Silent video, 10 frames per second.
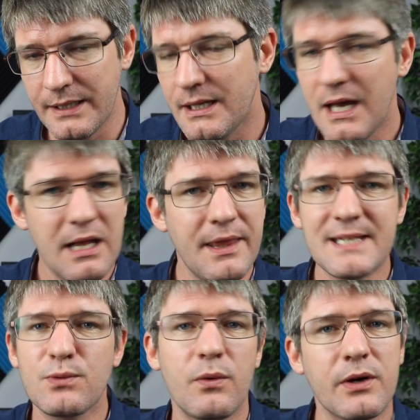and
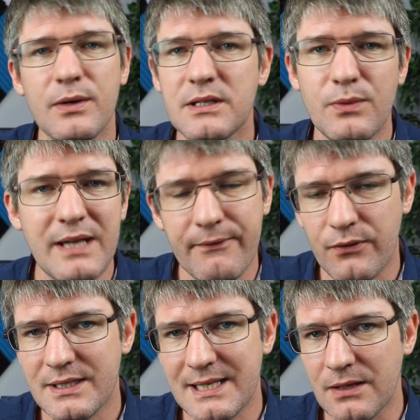that's what we're going to do with
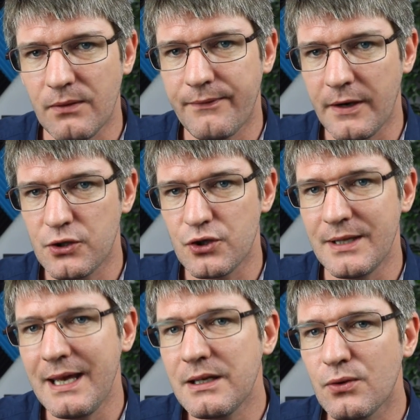every single function
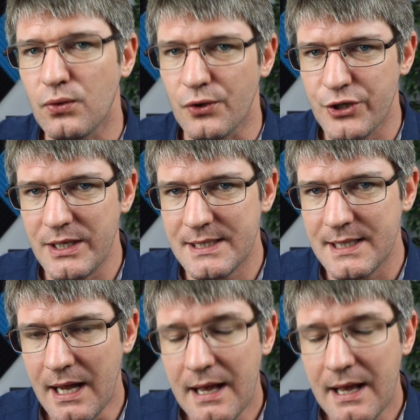in Google Sheets,